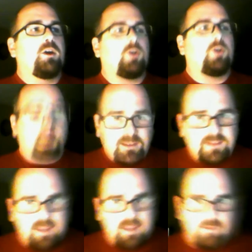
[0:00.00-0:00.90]
Chris
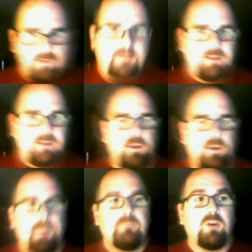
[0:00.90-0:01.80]
Davis,
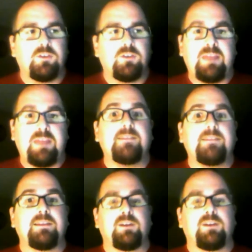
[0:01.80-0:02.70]
most
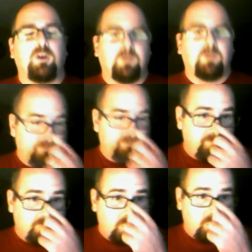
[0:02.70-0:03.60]
famously known
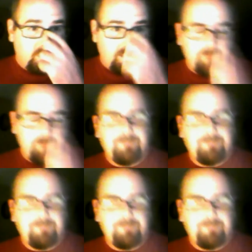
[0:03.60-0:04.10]
for